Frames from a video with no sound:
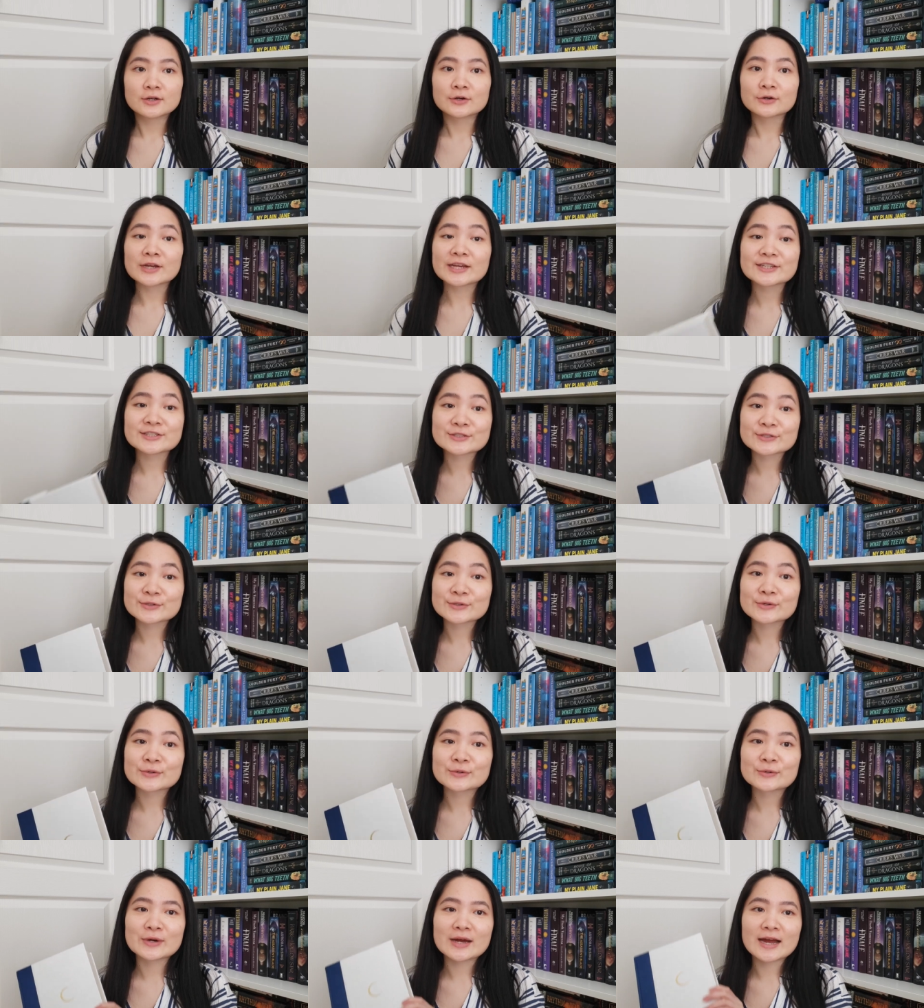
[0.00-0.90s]
Okay,
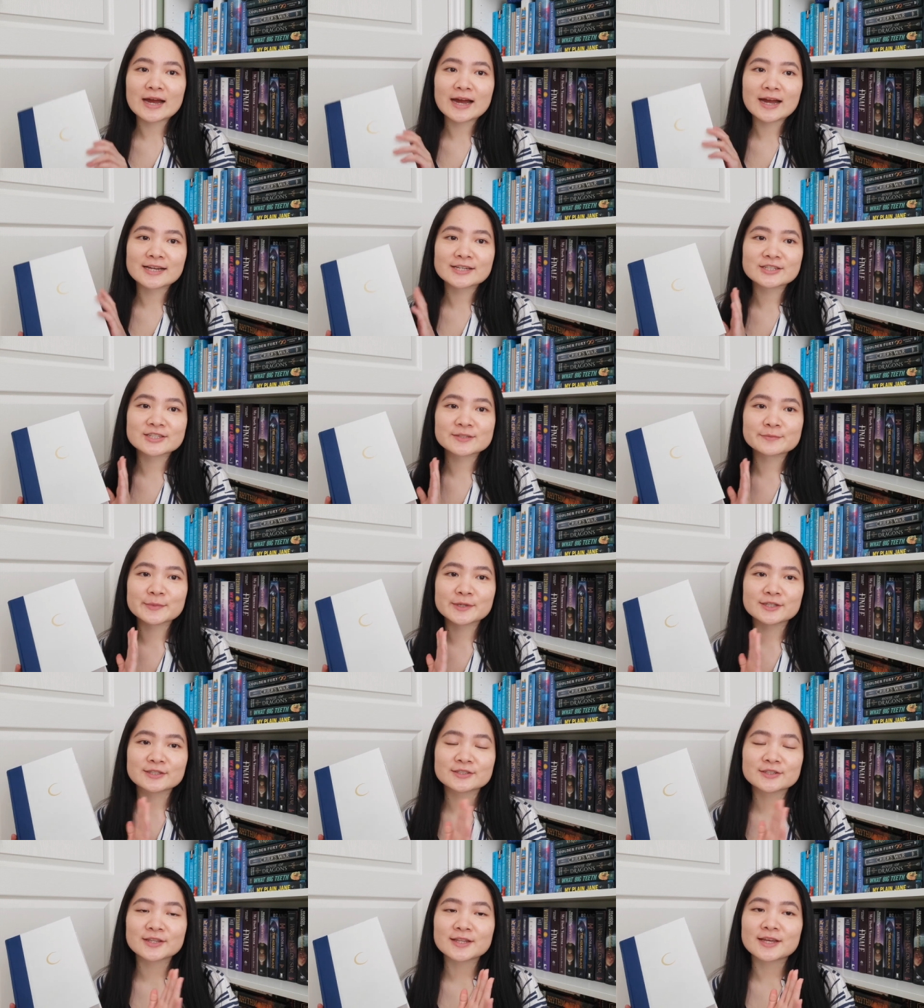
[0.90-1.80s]
so I just made
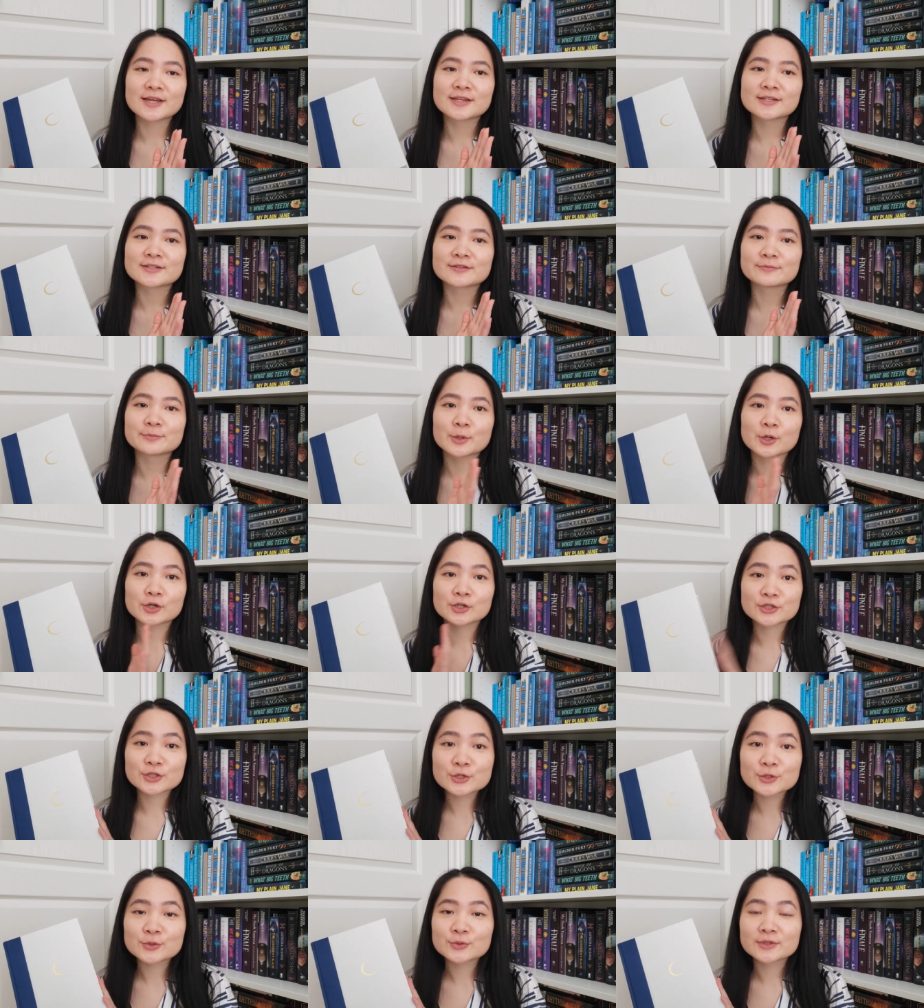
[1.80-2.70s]
it to the end of part
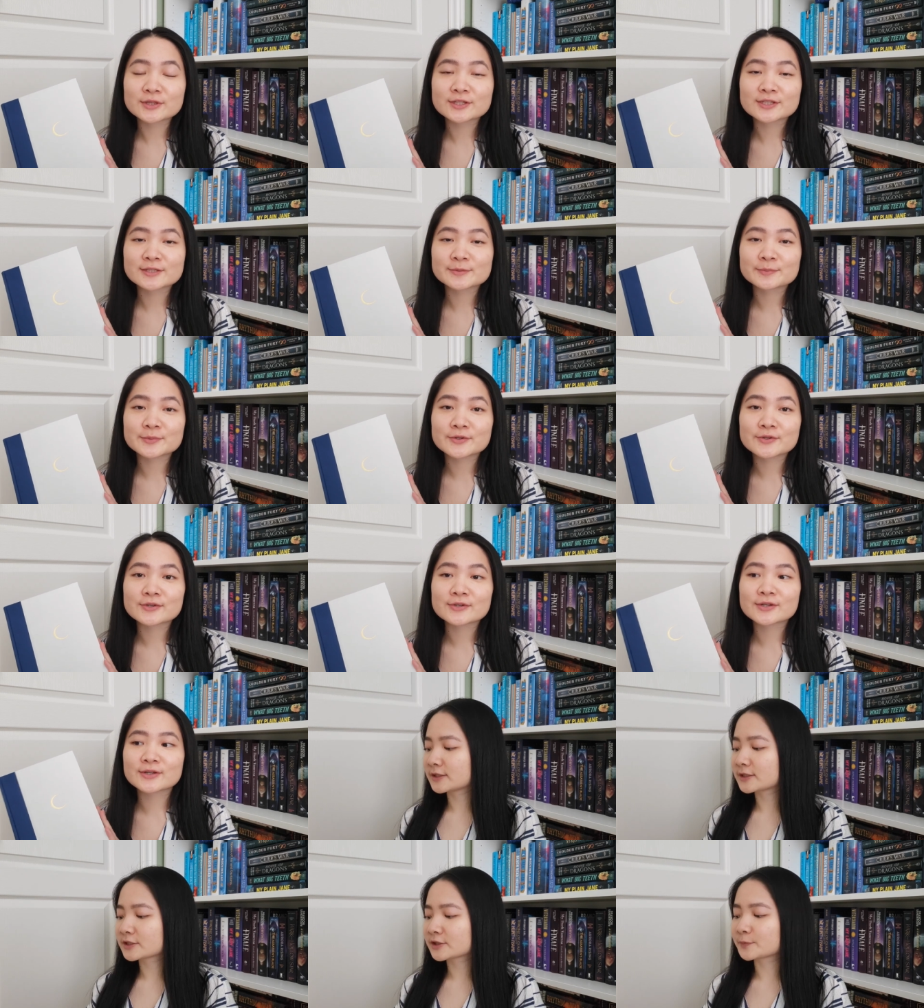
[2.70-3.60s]
two in this
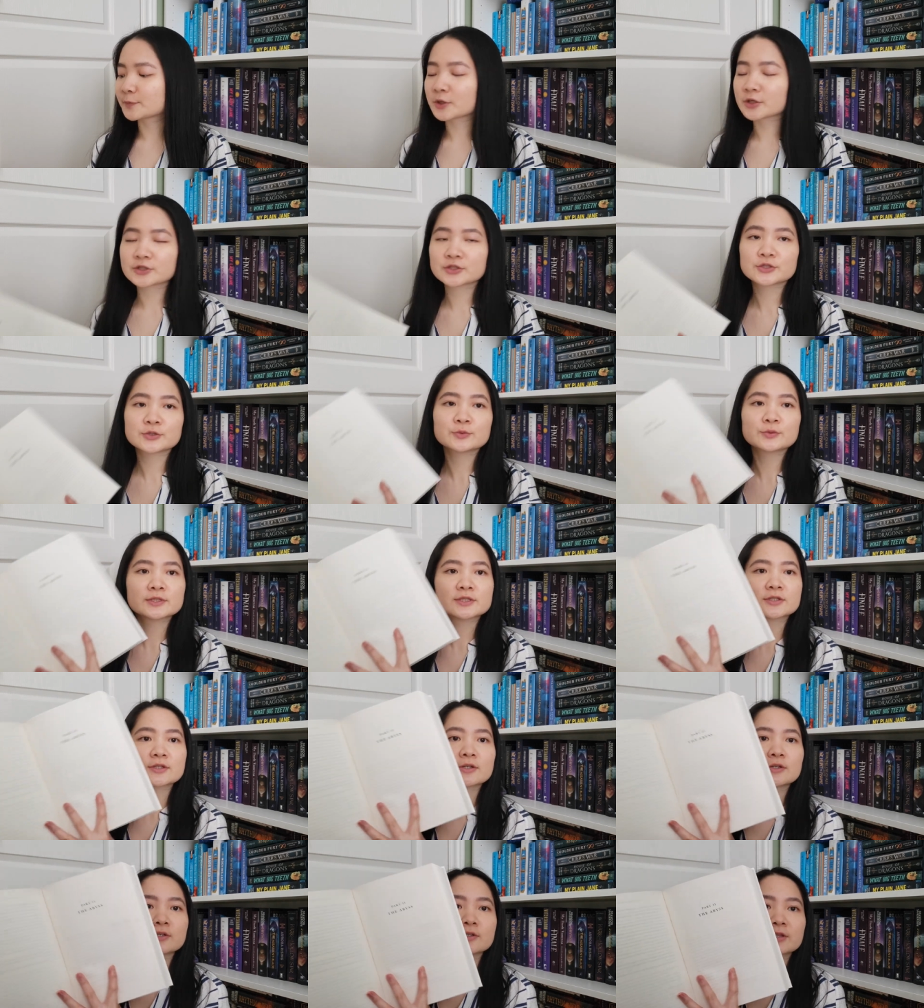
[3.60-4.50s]
book. So part two was
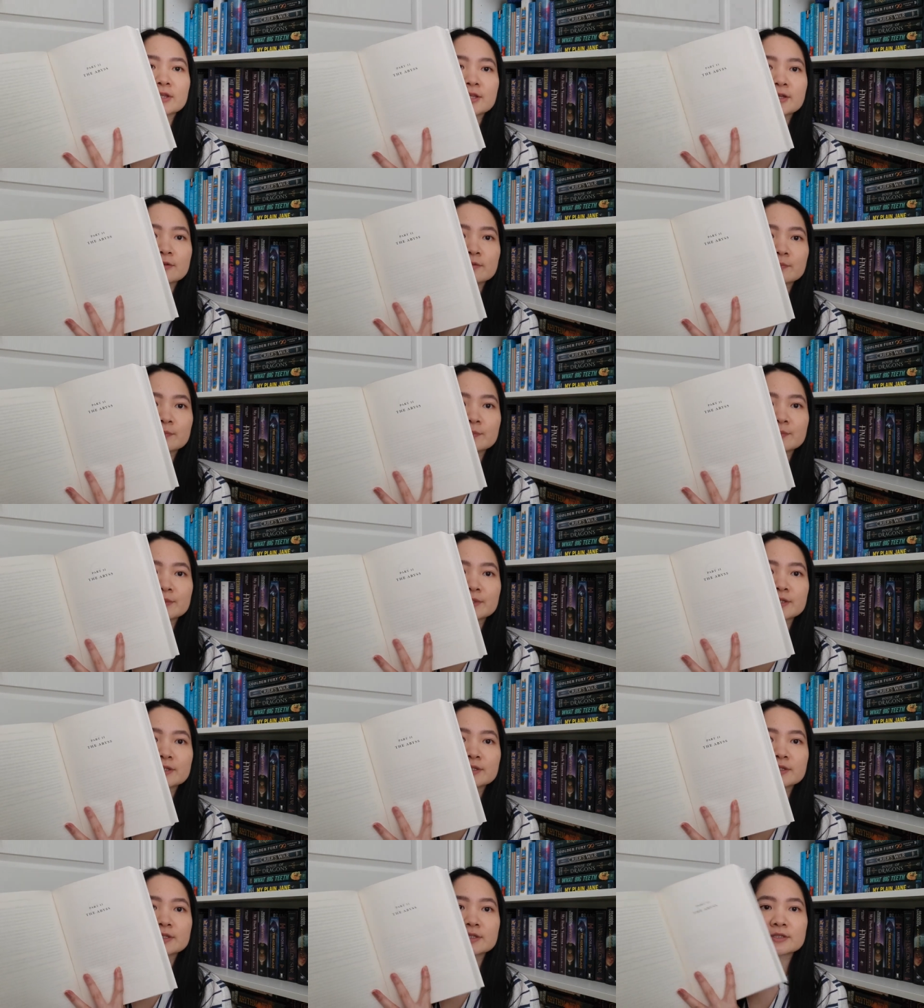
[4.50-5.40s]
called The
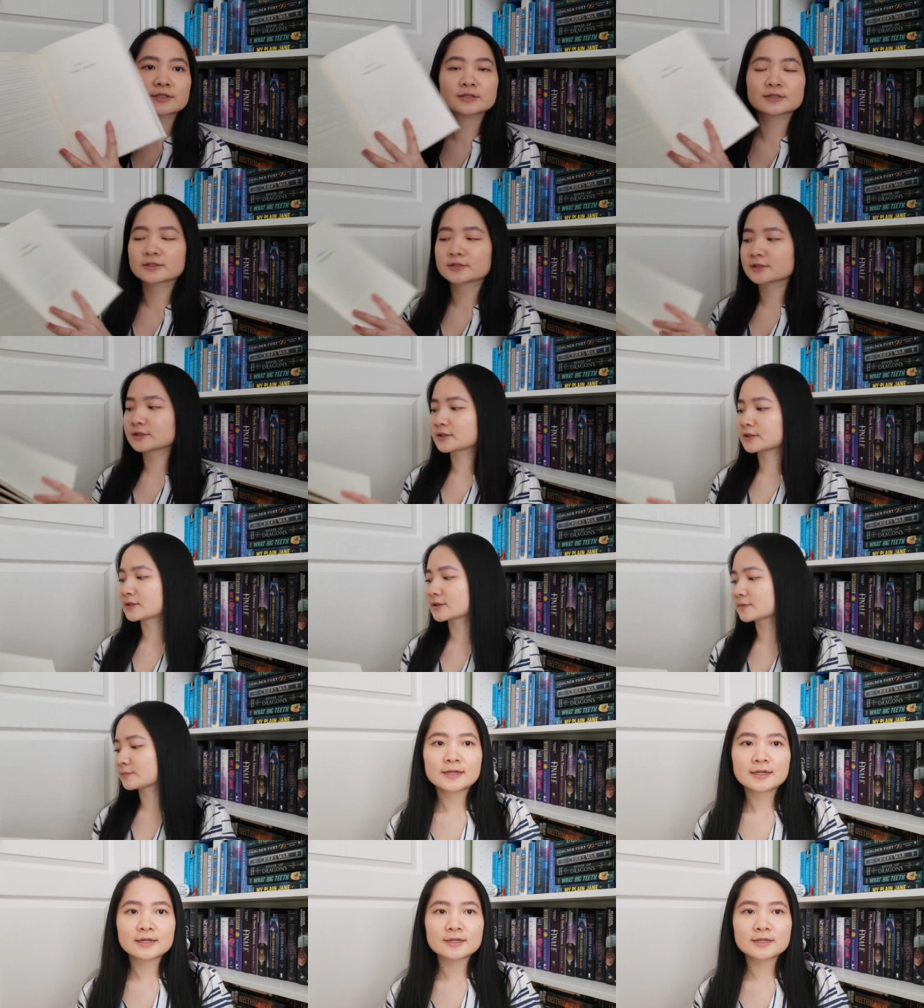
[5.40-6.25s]
Abyss.